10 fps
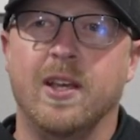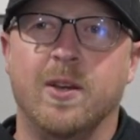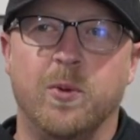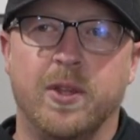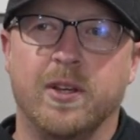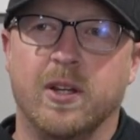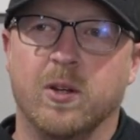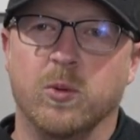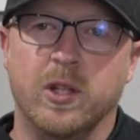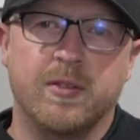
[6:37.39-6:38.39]
with a
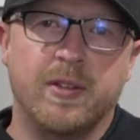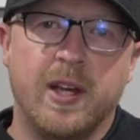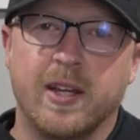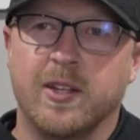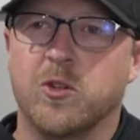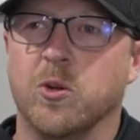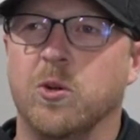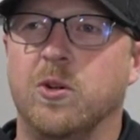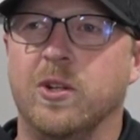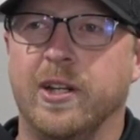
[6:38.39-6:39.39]
rheostat
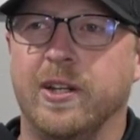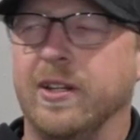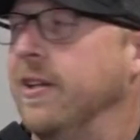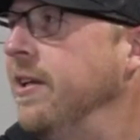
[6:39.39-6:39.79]
control and